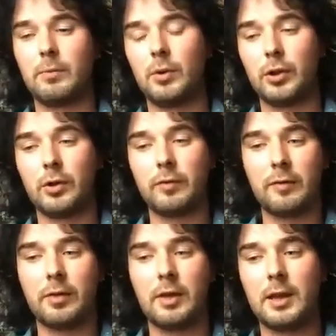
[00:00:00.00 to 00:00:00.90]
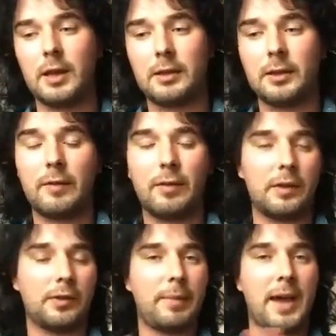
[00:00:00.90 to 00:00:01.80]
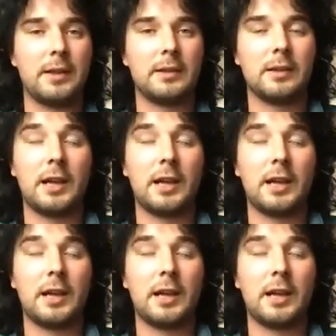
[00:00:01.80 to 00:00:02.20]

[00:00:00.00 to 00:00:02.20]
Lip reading: look of everything, and everything's abandoned.